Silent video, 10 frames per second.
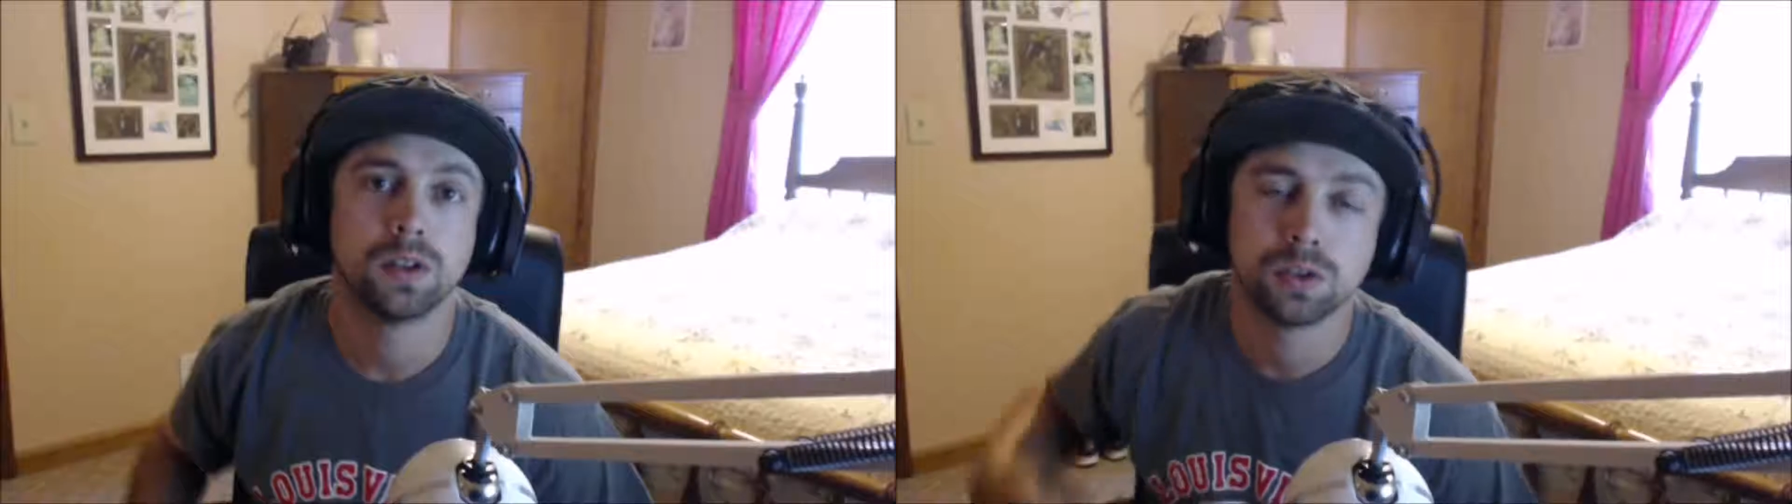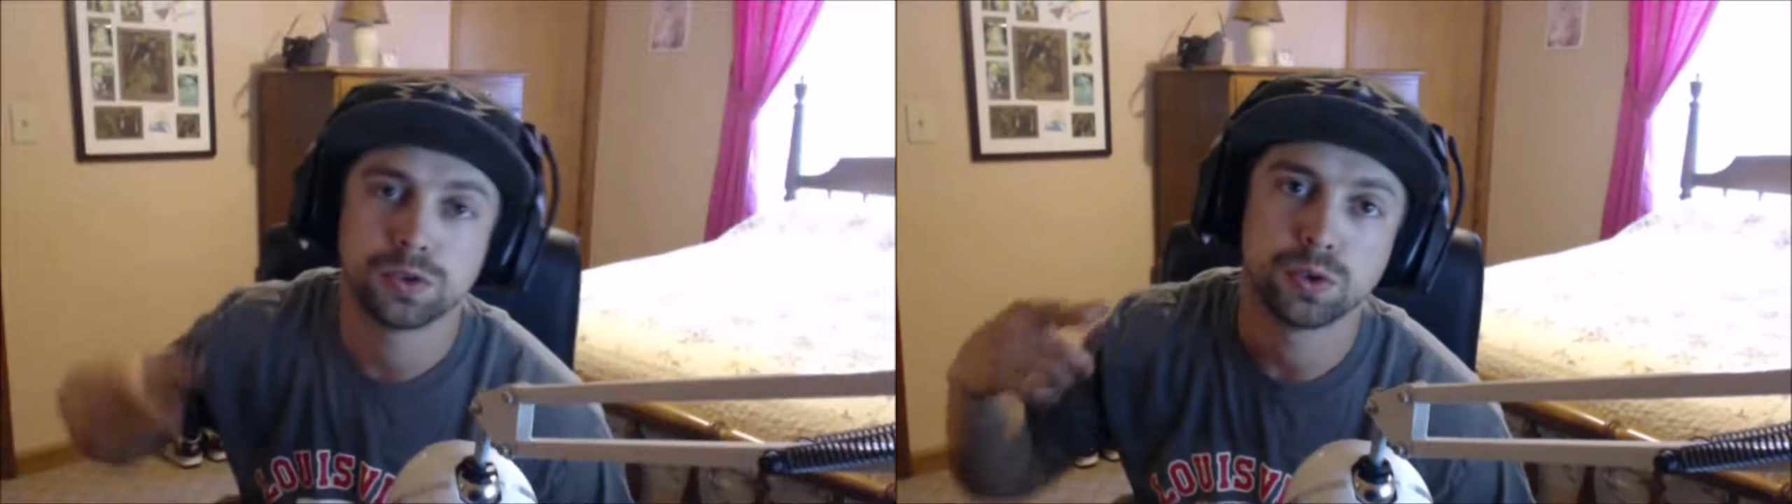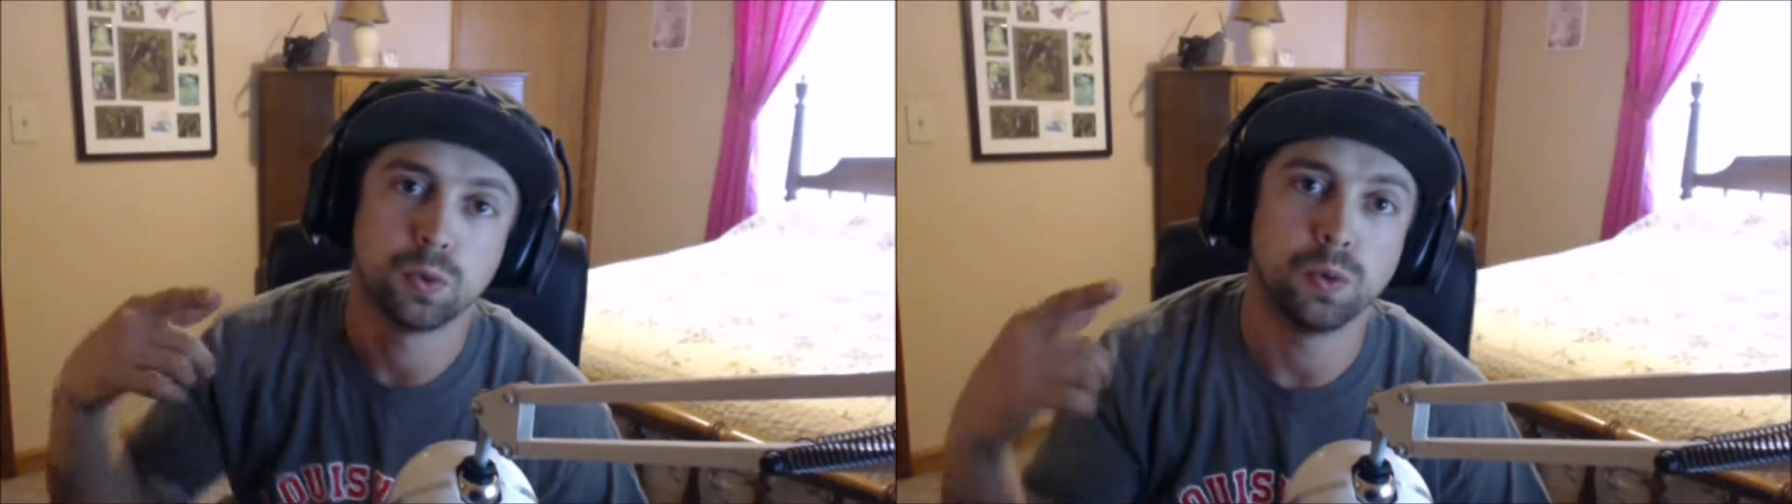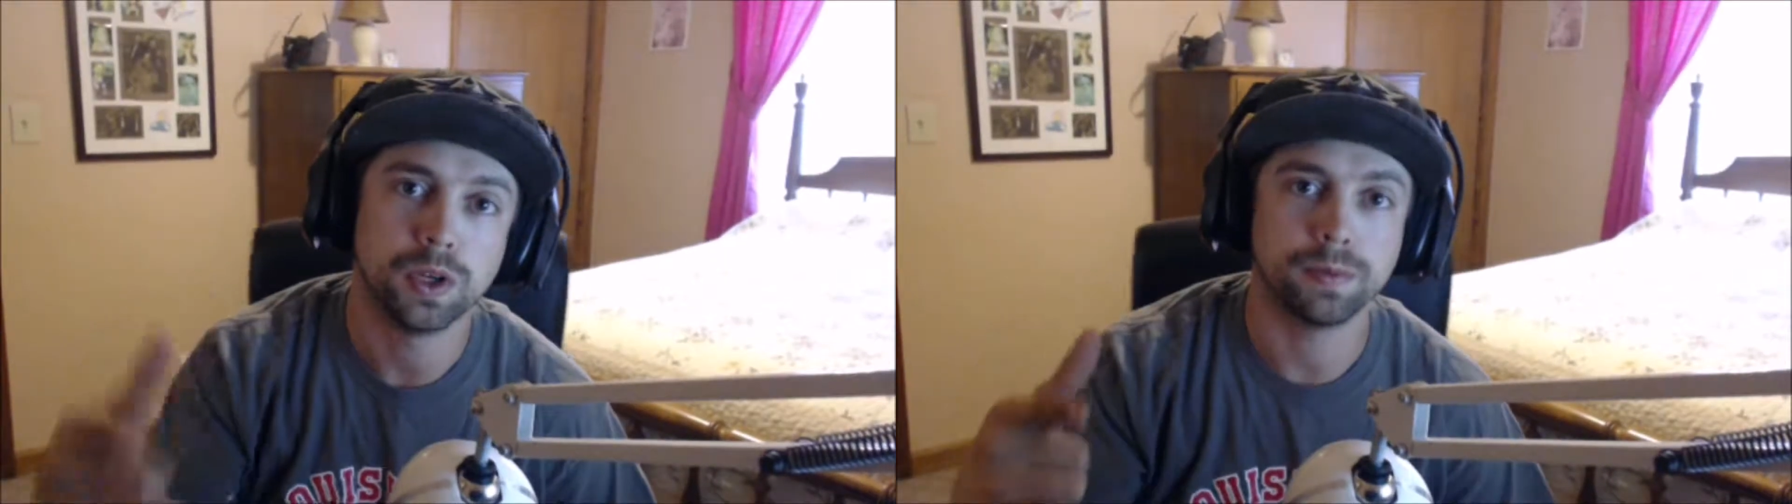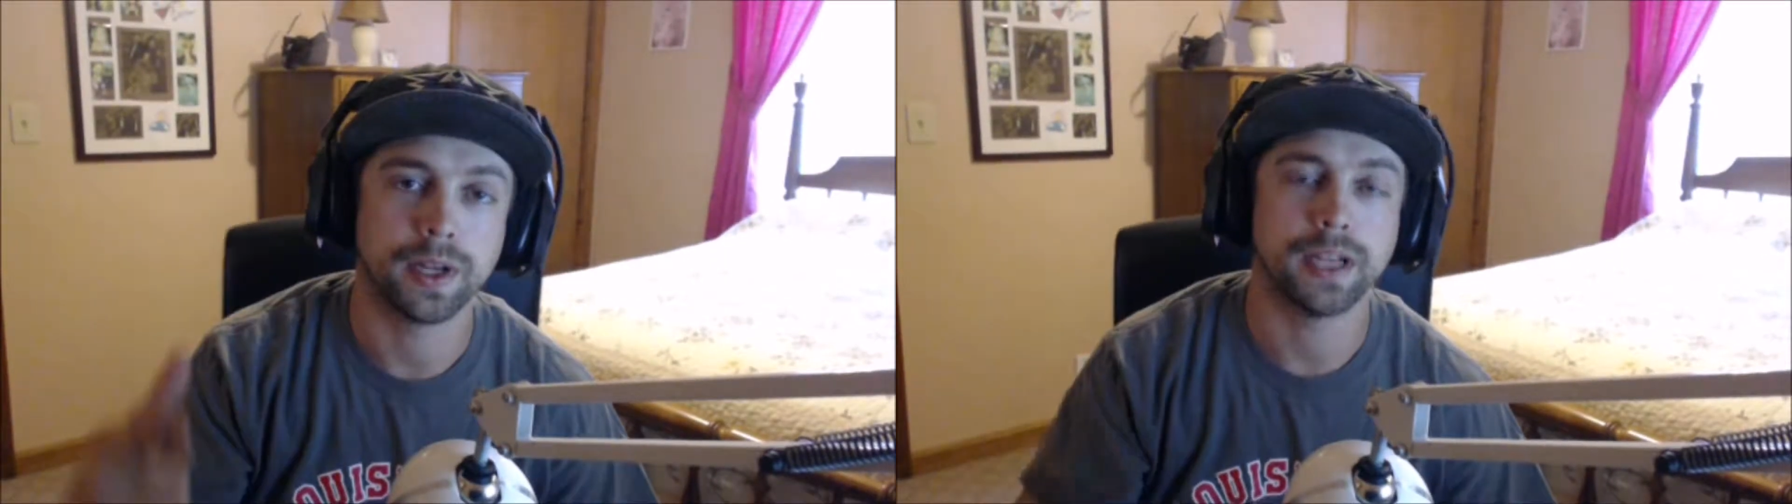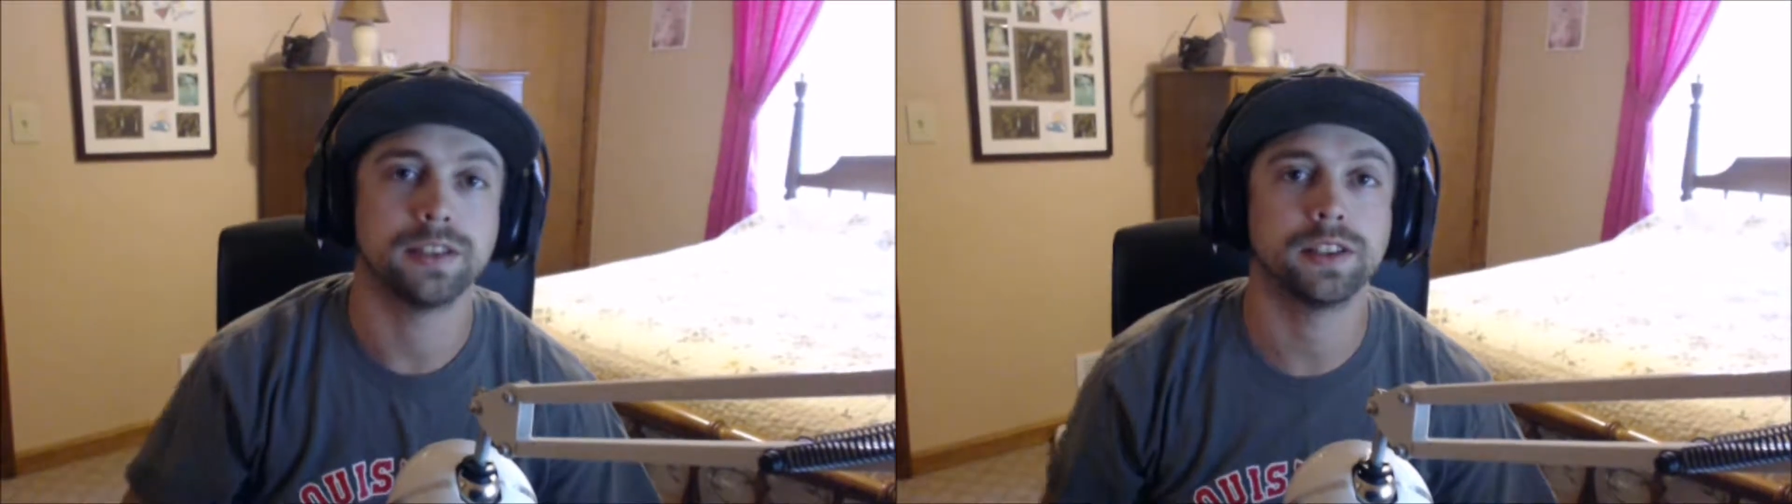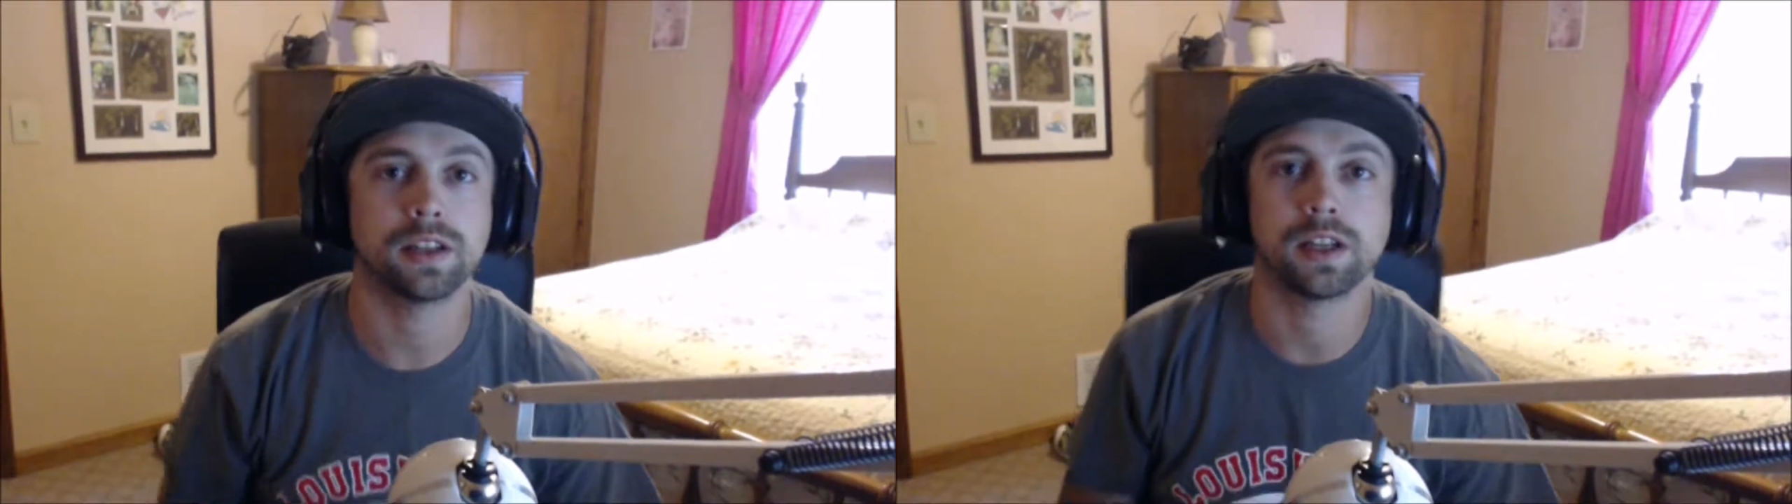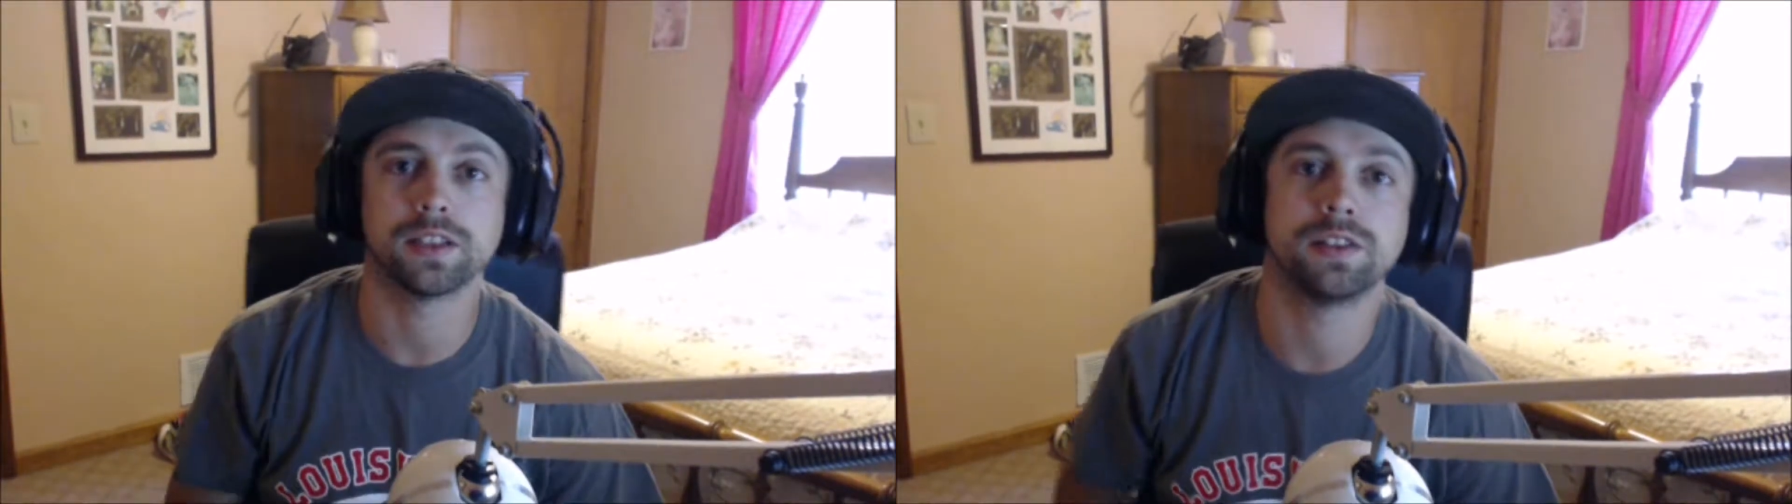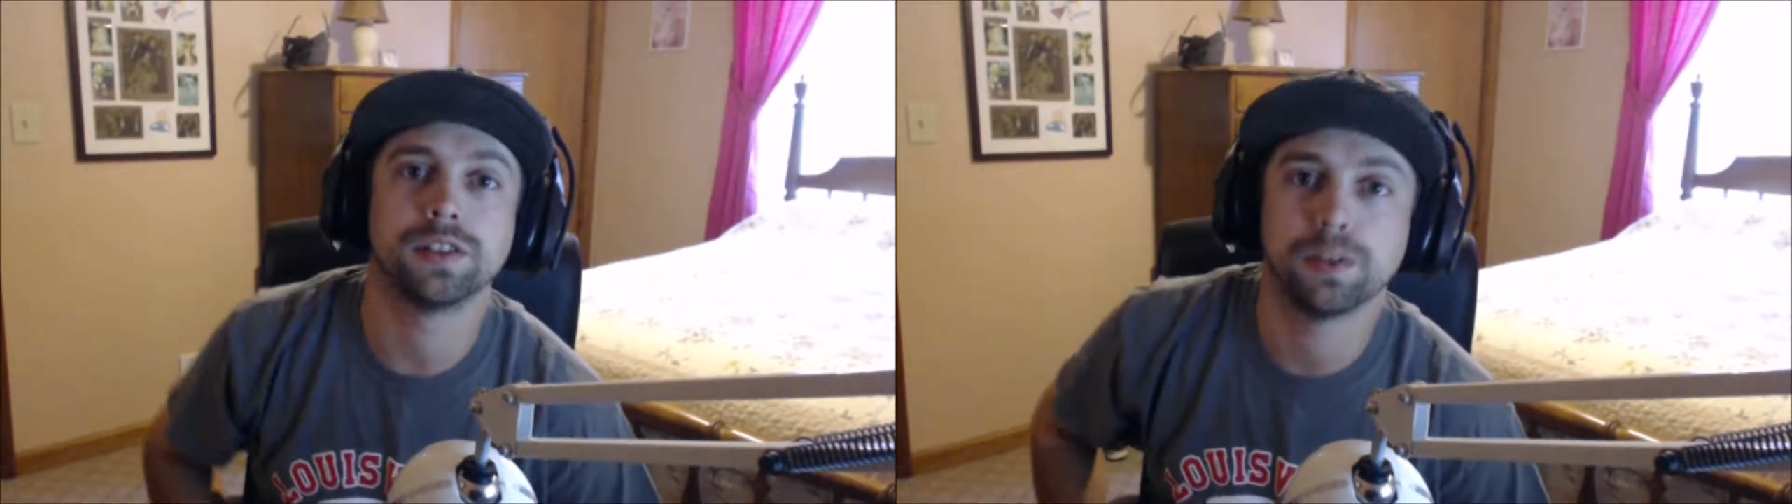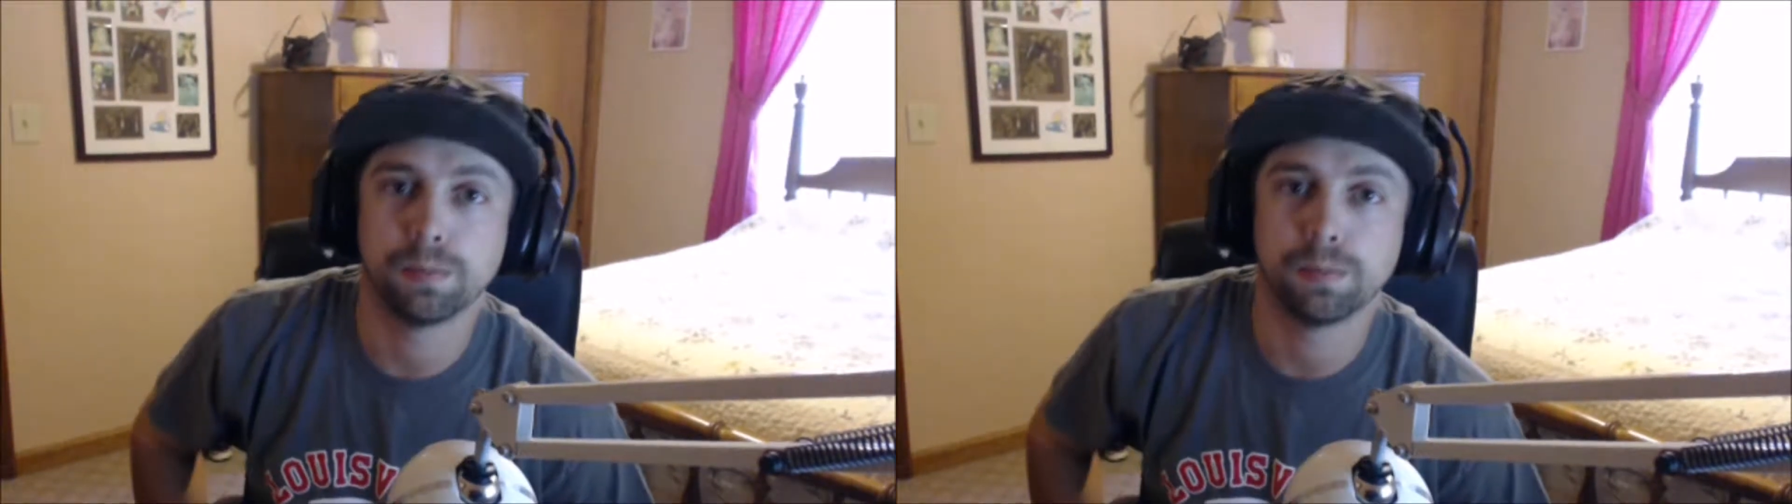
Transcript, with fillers: So what up guys, Sick License here,